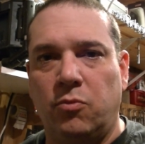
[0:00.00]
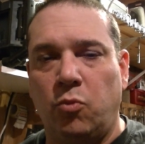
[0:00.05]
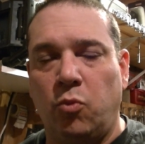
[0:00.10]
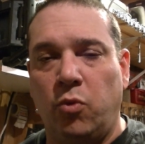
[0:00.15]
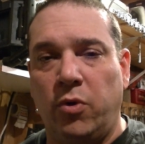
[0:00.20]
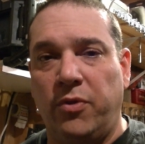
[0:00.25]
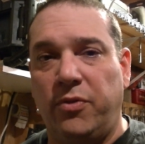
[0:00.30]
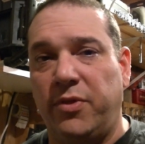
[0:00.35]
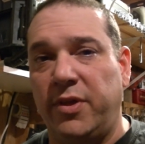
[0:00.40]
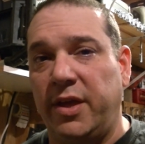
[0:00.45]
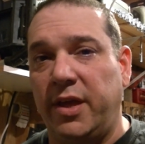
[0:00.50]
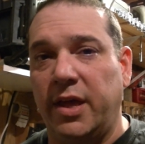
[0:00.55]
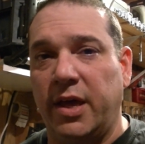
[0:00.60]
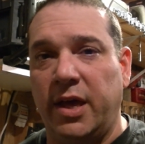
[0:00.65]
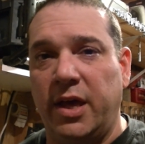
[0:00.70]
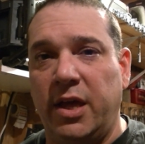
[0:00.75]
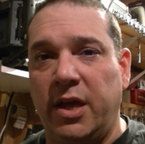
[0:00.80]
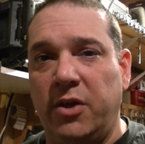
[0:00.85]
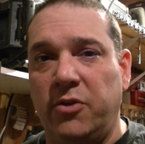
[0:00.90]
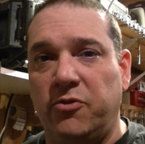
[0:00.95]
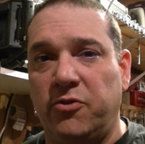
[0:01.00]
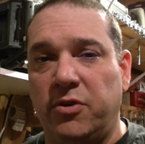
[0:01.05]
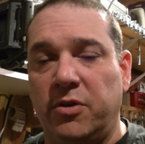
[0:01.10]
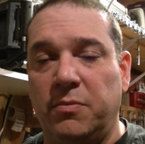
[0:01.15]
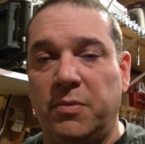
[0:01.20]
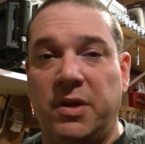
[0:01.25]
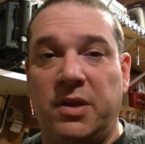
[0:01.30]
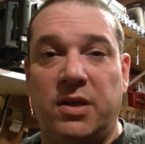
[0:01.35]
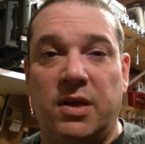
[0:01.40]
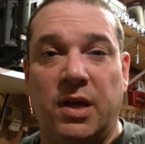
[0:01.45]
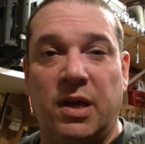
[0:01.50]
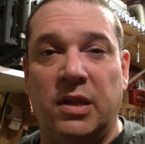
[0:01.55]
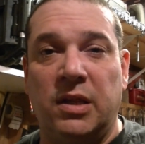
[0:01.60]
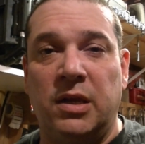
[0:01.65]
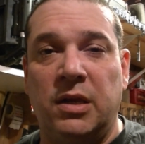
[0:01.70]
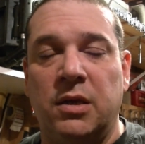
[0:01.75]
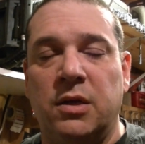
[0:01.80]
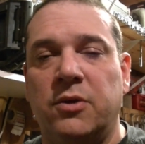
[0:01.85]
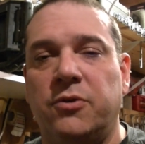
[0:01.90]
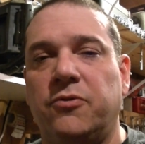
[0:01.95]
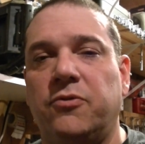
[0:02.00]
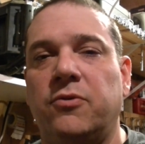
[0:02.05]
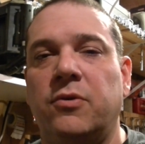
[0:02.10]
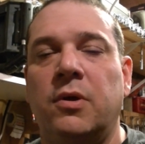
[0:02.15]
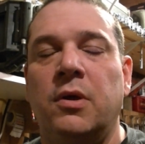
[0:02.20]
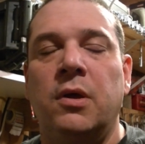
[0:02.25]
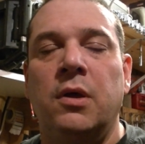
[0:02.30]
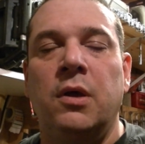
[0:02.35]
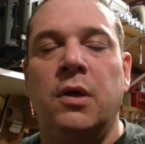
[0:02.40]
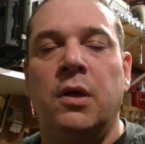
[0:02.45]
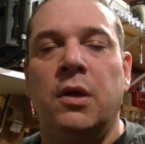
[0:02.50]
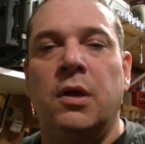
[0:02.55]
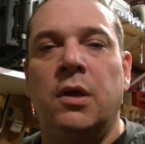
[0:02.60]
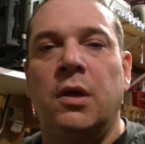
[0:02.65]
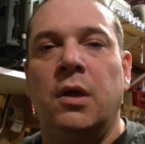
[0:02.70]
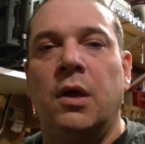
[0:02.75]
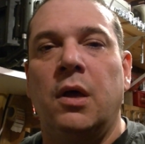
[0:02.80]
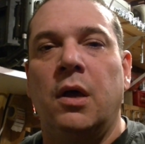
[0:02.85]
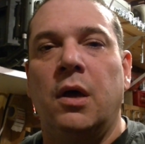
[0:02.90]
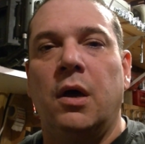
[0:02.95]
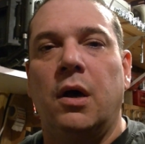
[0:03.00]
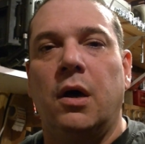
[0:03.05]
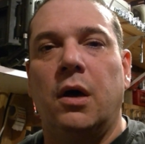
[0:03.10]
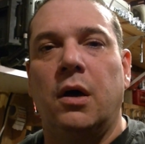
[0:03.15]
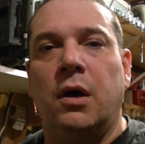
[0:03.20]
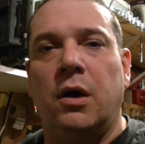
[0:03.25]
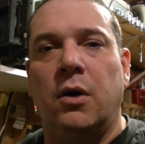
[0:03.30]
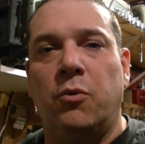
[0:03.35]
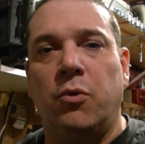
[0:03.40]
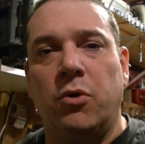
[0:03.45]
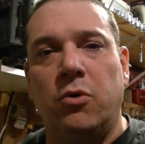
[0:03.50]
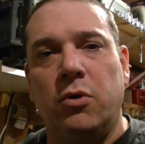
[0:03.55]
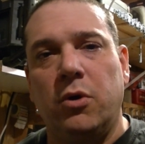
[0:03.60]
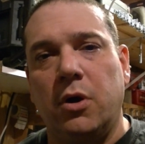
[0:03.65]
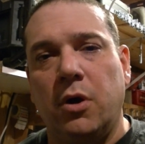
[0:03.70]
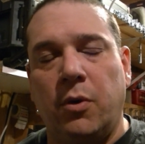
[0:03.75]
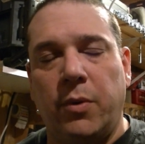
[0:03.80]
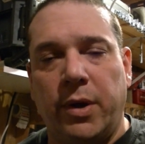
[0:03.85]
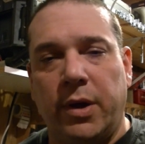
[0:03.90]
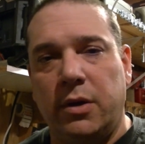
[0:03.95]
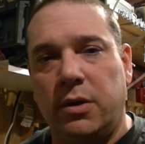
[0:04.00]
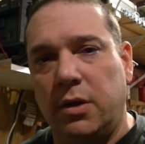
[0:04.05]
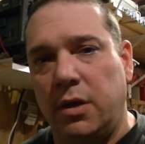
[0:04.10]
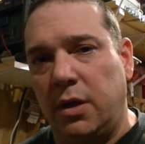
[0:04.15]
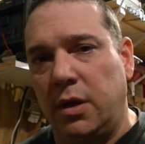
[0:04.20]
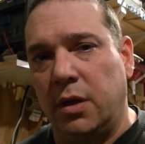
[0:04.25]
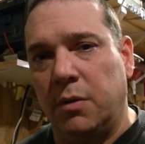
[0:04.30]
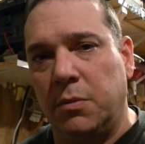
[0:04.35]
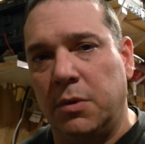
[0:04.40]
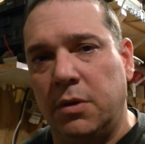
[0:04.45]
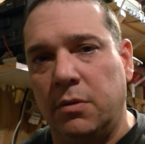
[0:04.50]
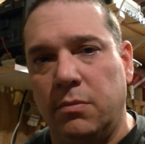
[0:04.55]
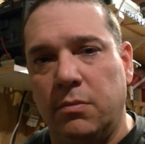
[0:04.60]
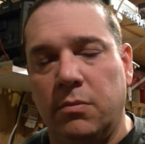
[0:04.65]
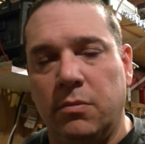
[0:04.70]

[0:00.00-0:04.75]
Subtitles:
what the gauge could be telling us, we're going to go out to Emmett,